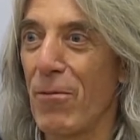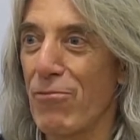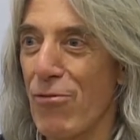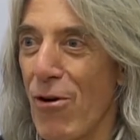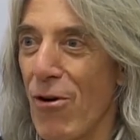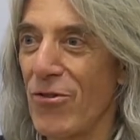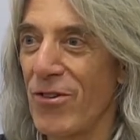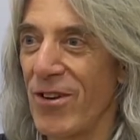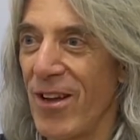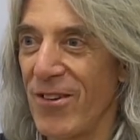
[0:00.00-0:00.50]

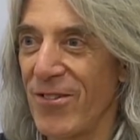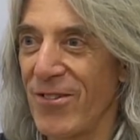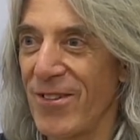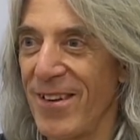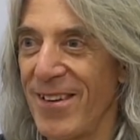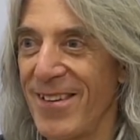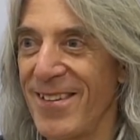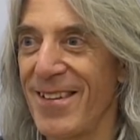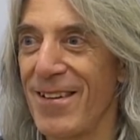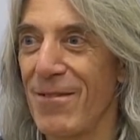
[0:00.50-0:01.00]

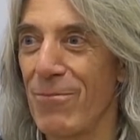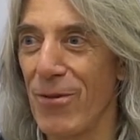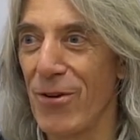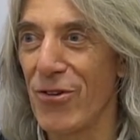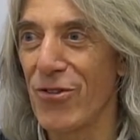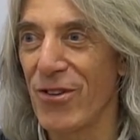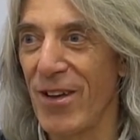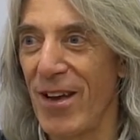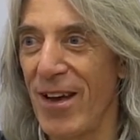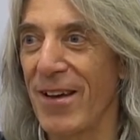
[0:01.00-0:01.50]
protesting in
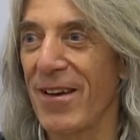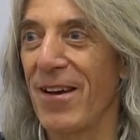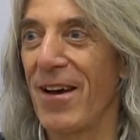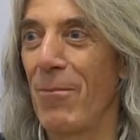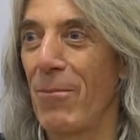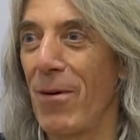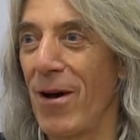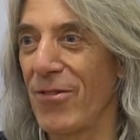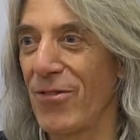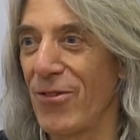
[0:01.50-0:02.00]
Bishkek
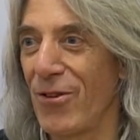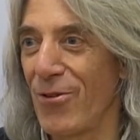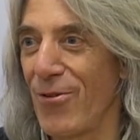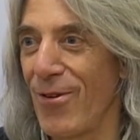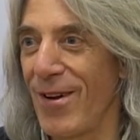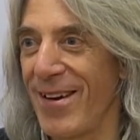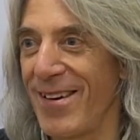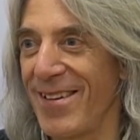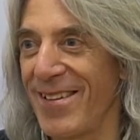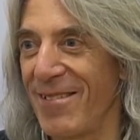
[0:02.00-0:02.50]
about the
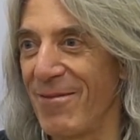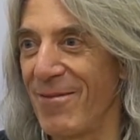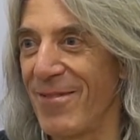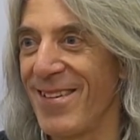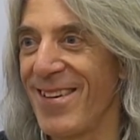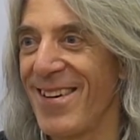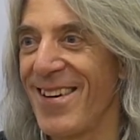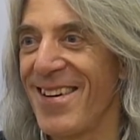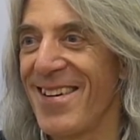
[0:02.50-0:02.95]
uranium.